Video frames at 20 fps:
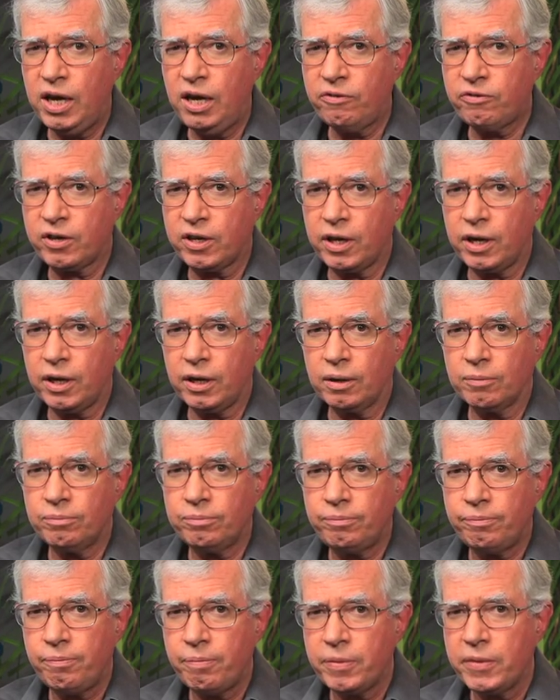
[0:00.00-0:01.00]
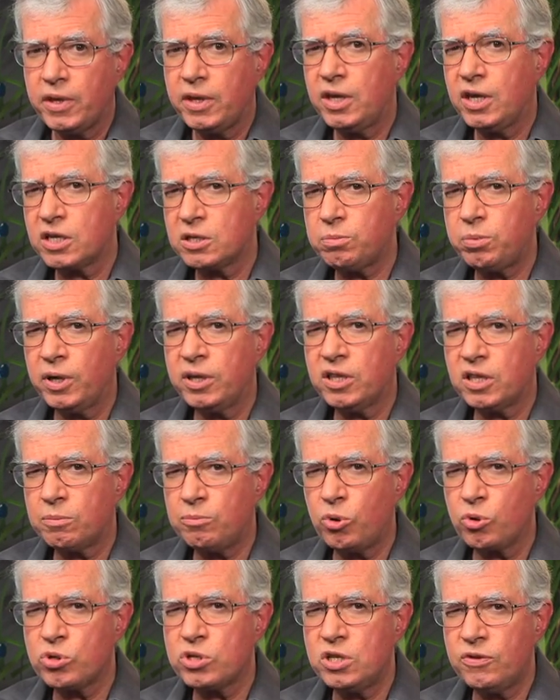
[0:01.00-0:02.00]
half kidding. He explained that the
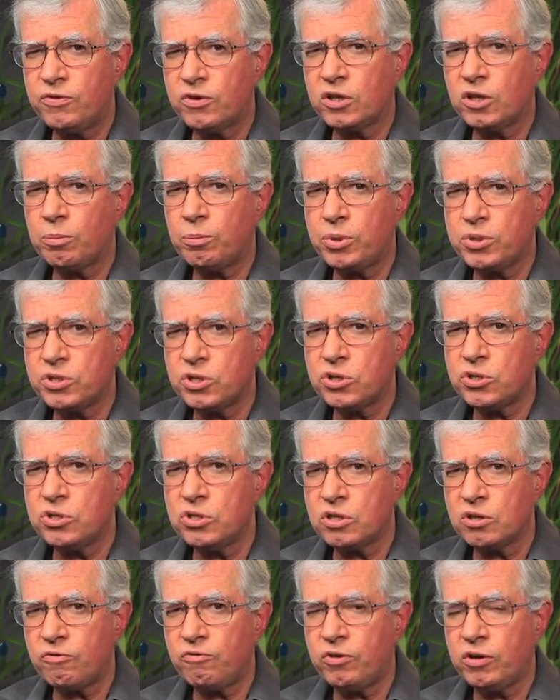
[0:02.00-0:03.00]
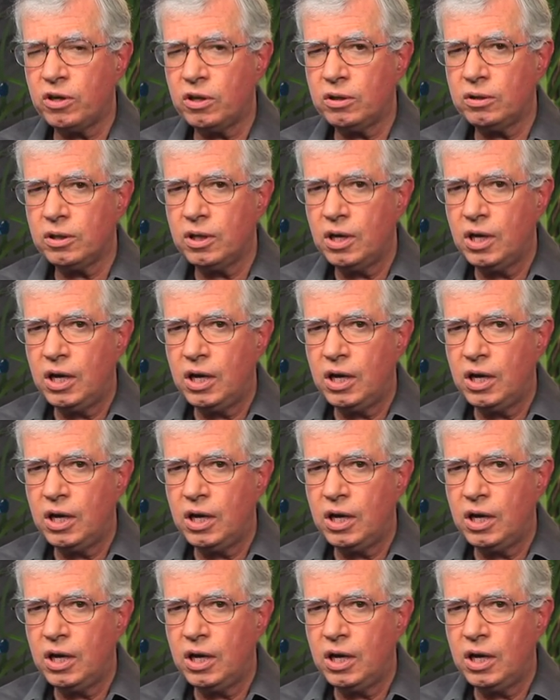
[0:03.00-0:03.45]
most difficult positions to fill